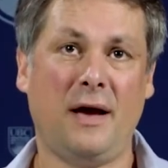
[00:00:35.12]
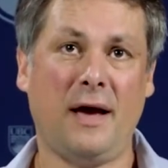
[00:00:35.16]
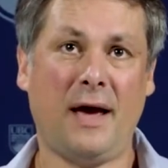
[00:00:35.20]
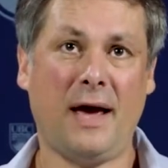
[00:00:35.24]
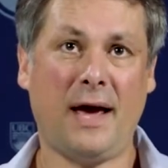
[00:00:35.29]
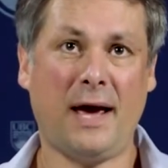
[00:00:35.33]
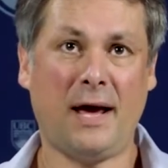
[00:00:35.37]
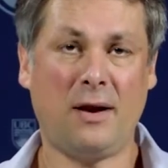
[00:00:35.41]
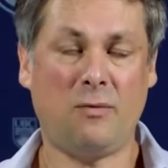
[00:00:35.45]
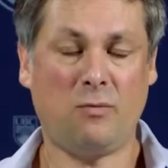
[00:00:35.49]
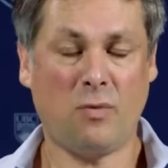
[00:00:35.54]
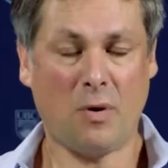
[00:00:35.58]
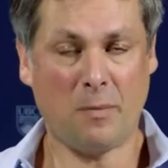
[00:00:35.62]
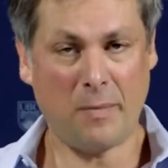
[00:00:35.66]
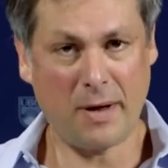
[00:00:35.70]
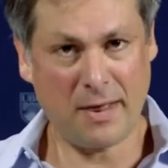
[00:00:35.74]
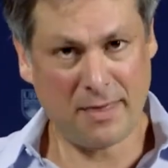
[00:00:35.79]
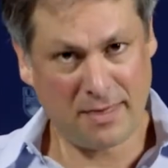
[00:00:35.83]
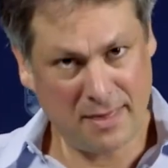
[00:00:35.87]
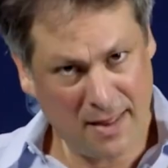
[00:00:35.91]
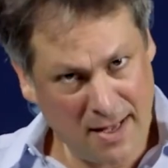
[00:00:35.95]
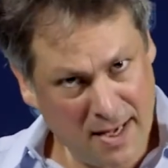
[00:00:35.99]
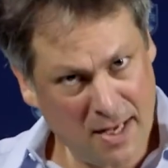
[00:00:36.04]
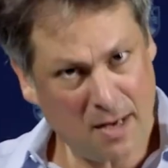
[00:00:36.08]
And when
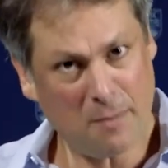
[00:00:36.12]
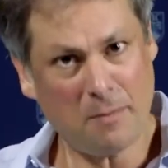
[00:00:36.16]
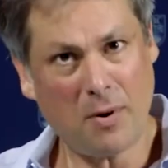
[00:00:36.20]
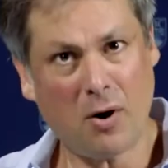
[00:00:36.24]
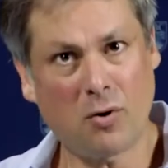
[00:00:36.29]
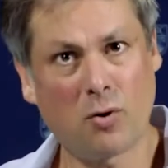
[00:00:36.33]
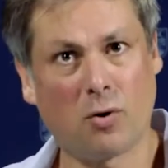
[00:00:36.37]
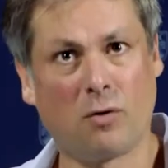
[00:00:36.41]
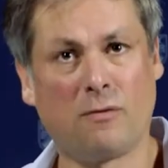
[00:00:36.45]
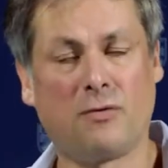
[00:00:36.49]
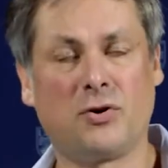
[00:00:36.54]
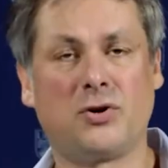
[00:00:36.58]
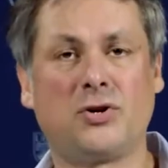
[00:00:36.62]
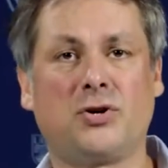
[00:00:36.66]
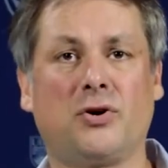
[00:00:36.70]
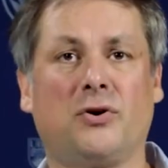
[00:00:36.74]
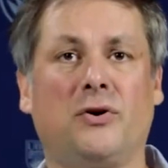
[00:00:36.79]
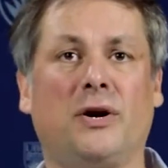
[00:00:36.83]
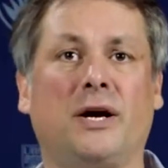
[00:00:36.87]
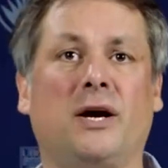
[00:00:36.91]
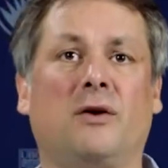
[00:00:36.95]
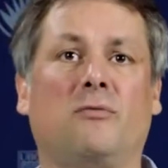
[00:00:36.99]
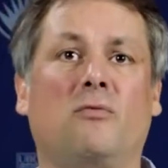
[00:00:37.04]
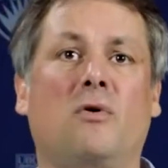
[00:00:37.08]
we think about
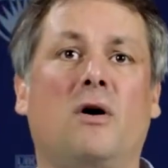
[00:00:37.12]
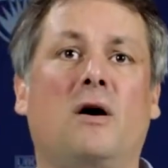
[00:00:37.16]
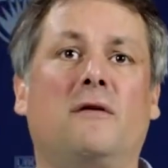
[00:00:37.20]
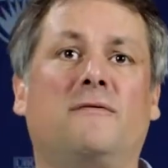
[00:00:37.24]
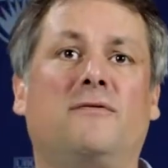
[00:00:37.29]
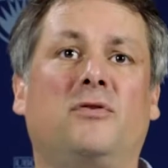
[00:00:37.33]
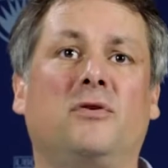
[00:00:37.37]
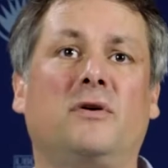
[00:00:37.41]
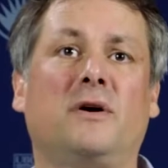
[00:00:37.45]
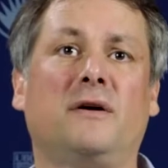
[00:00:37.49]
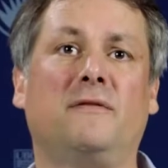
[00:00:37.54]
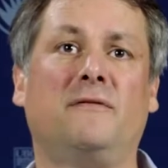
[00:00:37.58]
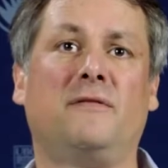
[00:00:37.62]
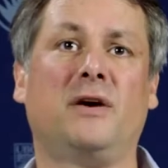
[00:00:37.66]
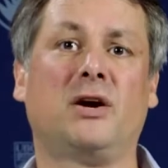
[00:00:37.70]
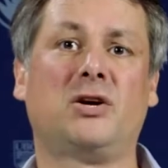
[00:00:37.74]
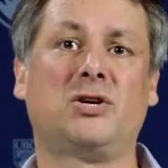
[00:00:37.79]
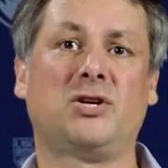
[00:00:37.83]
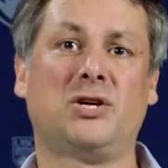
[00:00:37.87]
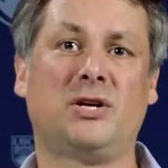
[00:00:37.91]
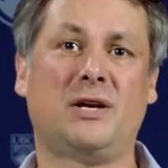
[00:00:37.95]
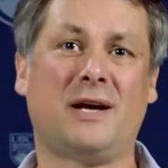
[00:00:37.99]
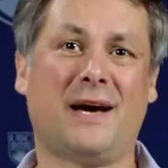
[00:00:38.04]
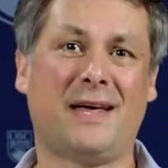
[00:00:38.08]
overturning a wrongful conviction,